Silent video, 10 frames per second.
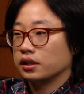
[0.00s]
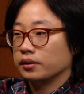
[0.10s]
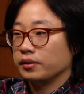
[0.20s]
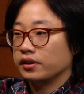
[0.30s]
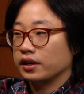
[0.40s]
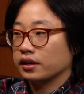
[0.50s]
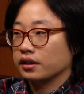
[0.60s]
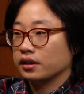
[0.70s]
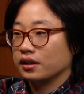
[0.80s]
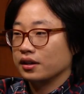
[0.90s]
let me think.
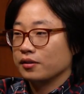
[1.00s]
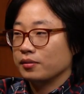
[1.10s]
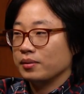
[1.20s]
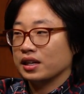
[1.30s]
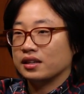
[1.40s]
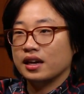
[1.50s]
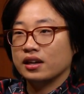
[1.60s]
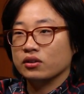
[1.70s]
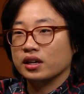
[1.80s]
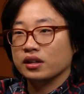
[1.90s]
Maybe like
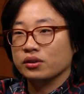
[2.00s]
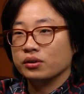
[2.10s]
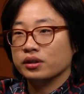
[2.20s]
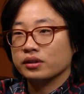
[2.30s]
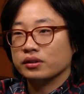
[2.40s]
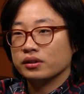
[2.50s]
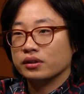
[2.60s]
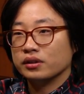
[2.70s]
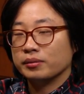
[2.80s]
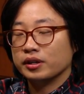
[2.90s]
Daniel Day Lewis or
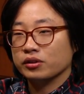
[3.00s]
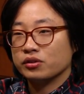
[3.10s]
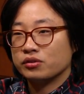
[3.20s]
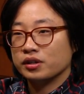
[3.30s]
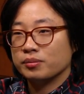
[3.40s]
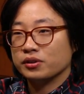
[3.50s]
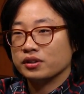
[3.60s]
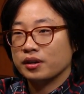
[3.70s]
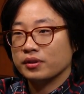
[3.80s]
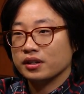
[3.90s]
Meryl Streep or
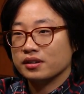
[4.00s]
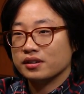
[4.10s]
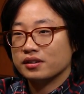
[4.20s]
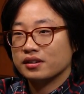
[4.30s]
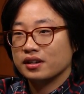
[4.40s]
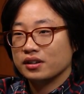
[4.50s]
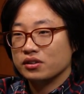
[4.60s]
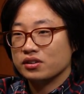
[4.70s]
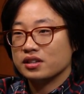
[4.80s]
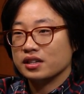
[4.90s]
something. Just
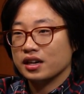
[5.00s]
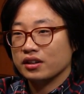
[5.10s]
Jimmy O